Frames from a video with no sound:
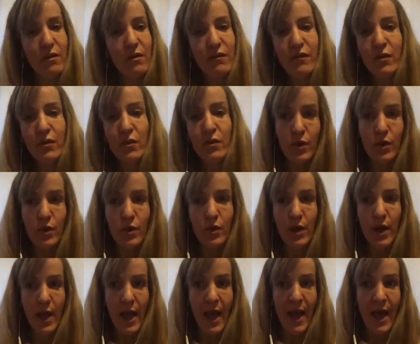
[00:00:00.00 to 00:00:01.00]
You go to the
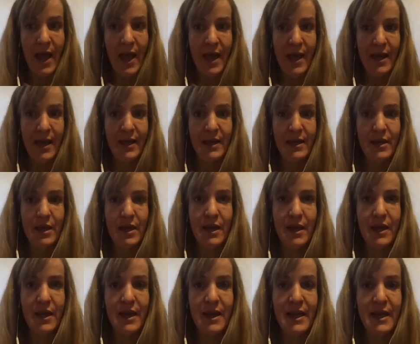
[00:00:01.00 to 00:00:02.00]
food
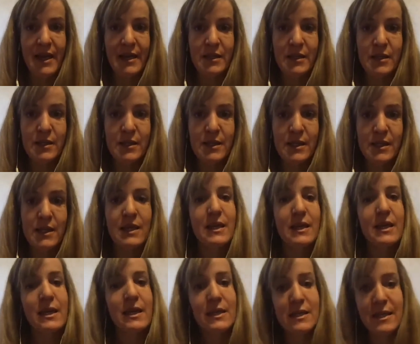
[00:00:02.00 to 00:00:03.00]
and it's
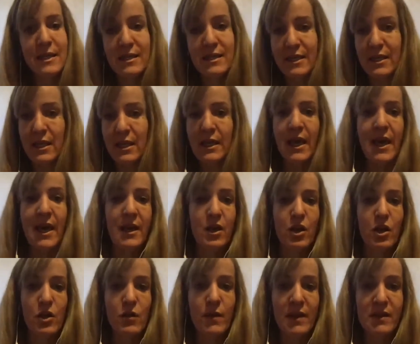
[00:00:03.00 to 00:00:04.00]
consistent. Again,
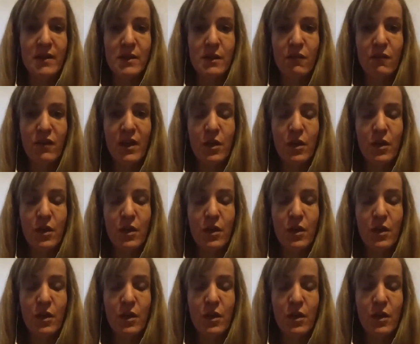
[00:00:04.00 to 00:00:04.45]
you get this